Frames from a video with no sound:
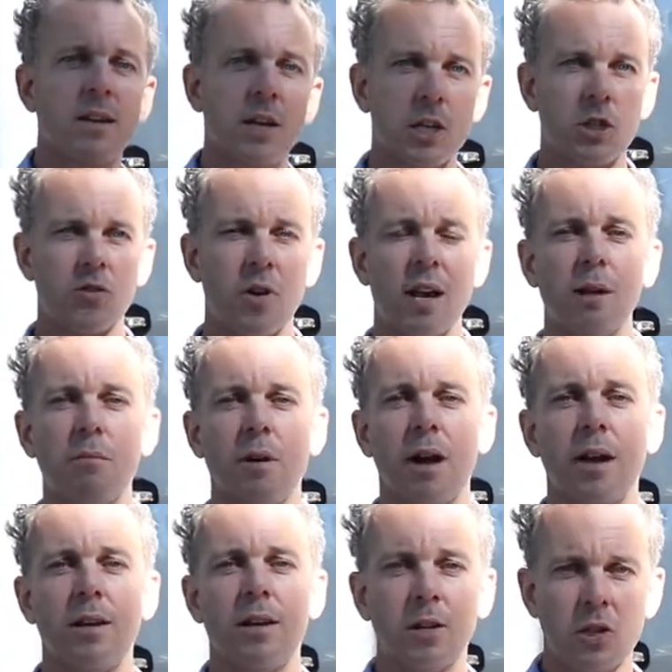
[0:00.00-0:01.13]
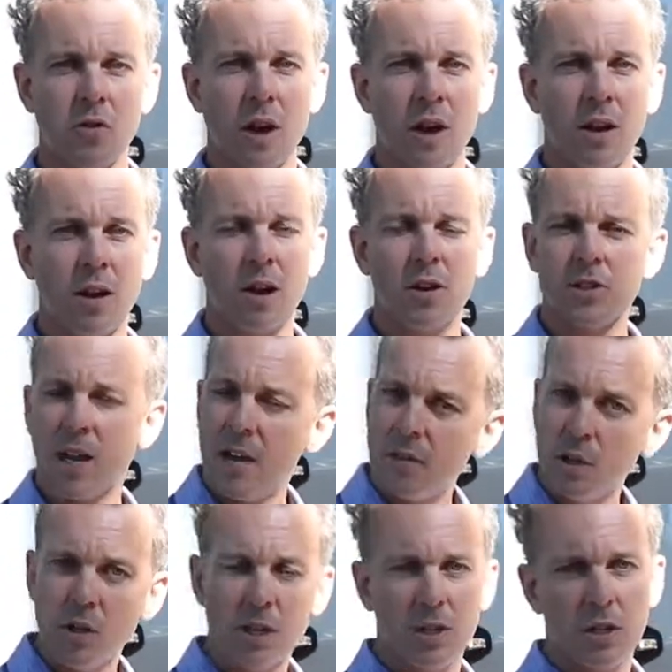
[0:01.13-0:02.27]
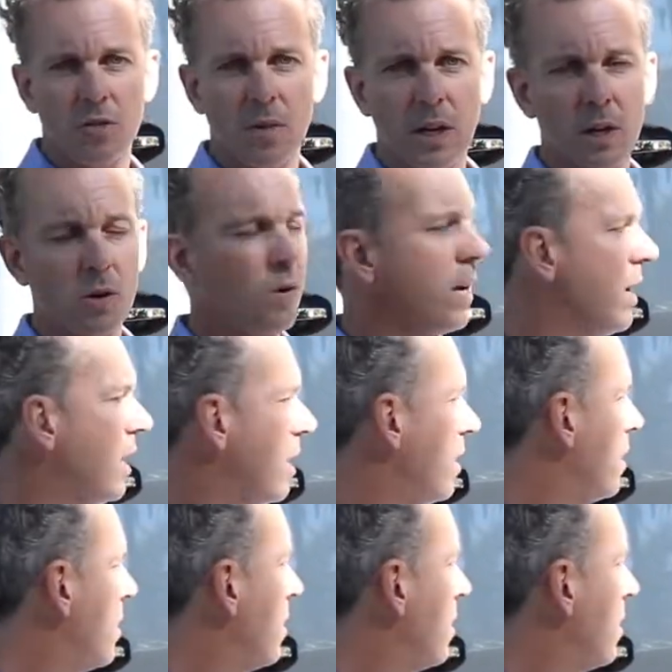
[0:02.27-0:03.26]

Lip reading: Australian made, Australian owned. So have a look at this vehicle here.